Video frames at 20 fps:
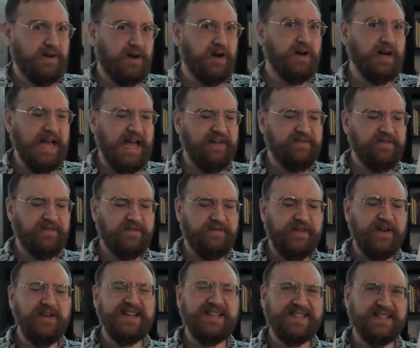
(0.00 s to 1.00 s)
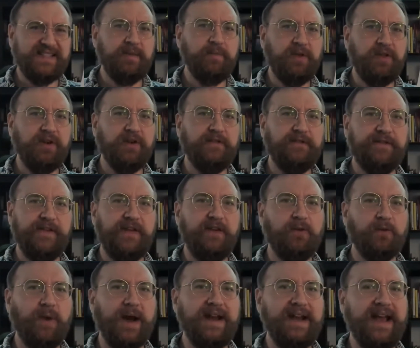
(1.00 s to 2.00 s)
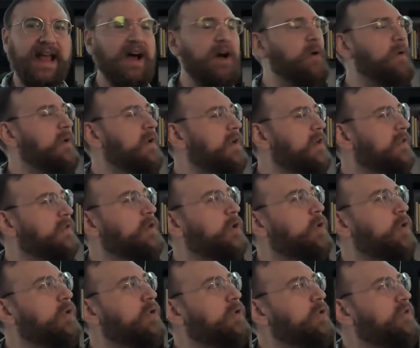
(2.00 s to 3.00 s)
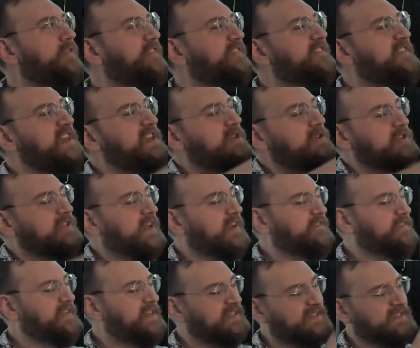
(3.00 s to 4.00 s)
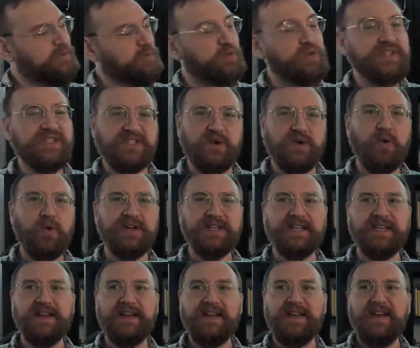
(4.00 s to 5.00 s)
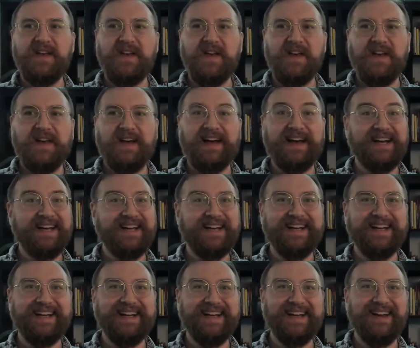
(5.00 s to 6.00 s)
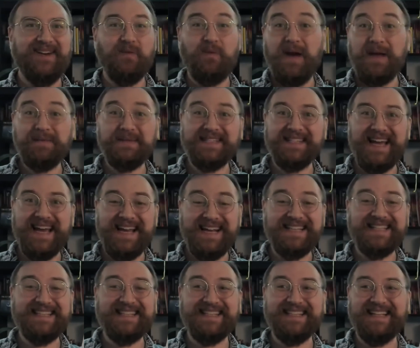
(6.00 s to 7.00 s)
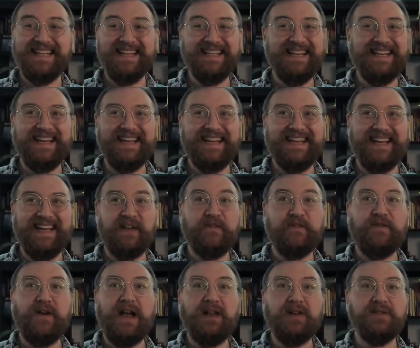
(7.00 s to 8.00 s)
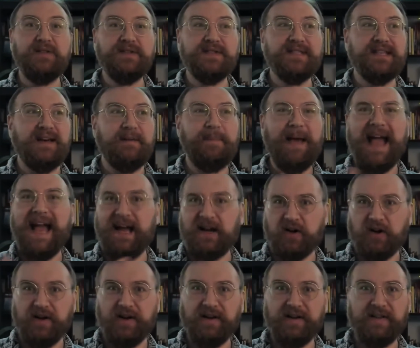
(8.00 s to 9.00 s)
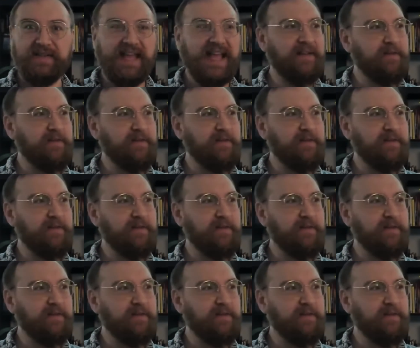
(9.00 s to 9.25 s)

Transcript: have a very similar feel right now. The whole field of this resort websites, it follows a pattern. They have a